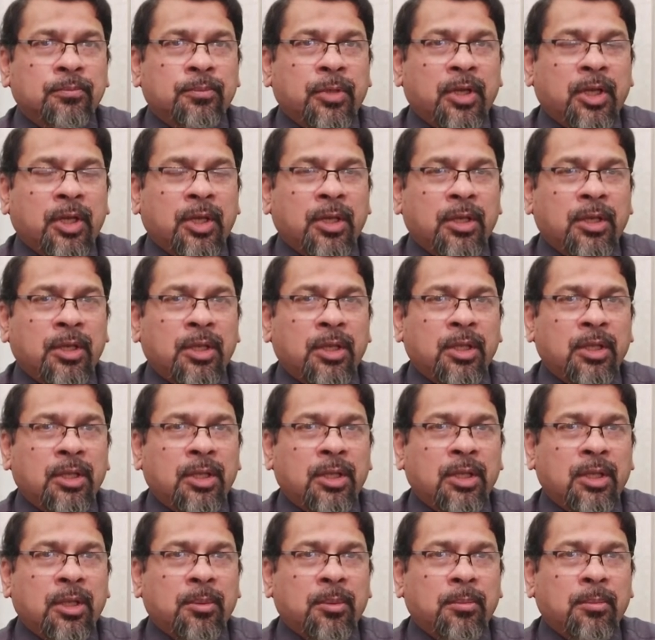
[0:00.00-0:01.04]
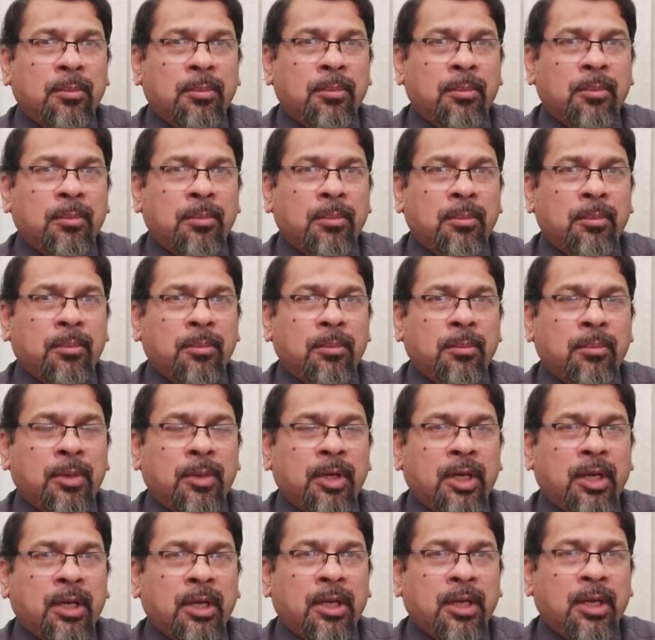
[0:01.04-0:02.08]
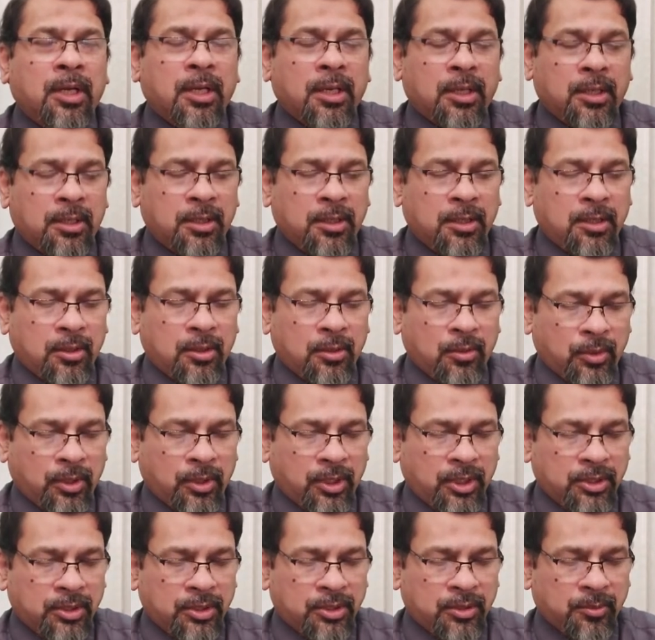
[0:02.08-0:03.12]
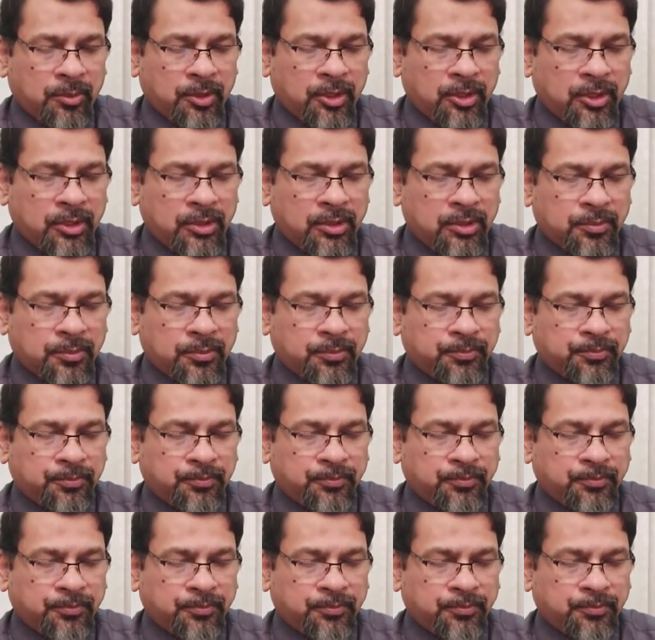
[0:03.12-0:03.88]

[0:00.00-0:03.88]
pain in the back and lower extremities.